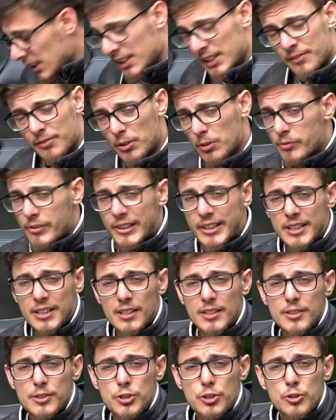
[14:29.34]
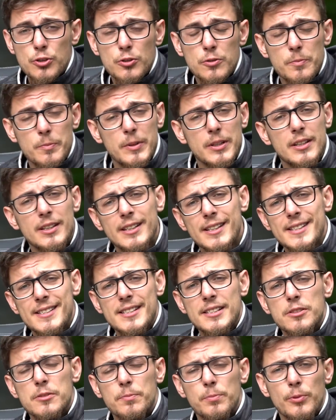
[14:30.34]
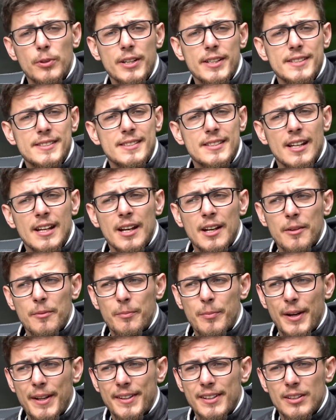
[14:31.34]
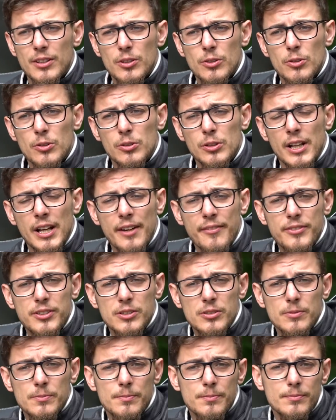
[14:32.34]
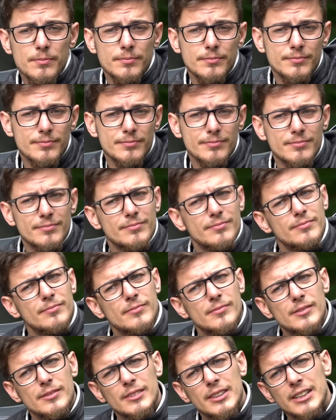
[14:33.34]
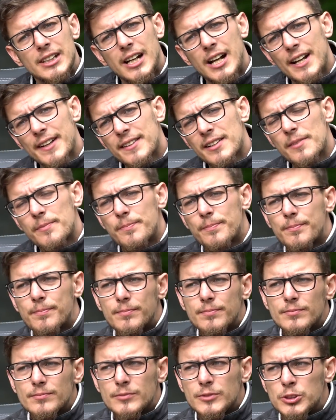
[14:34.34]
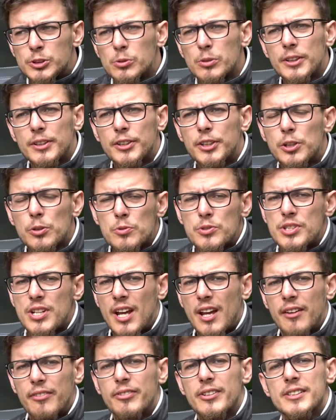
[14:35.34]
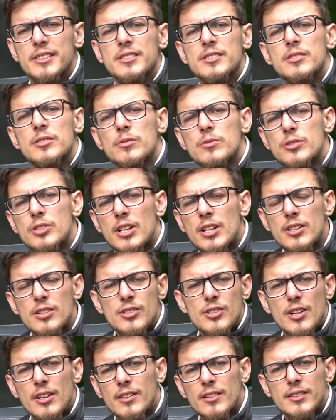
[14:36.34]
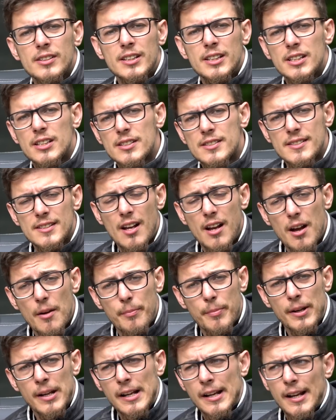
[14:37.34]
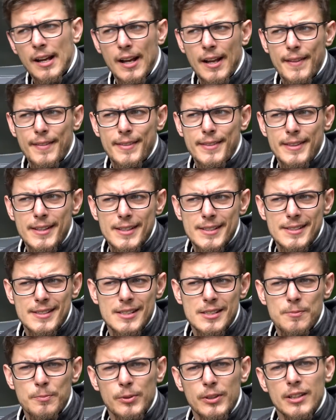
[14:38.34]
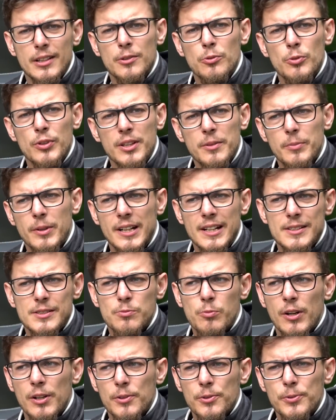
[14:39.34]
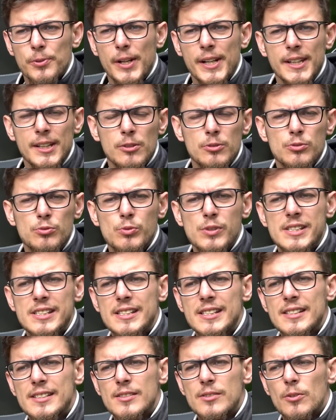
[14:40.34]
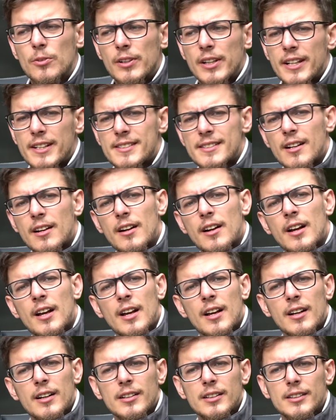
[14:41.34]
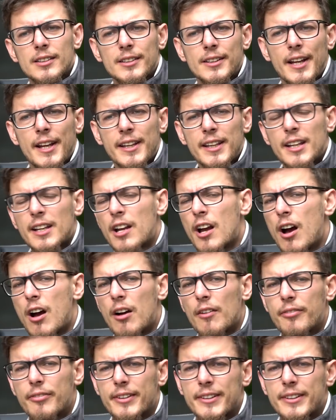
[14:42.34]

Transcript: lever over here should be easy to press, but you'll have to kind of do a huge effort to change the gears up, and this is pretty annoying because while you're riding on twisties, your legs are hanging off,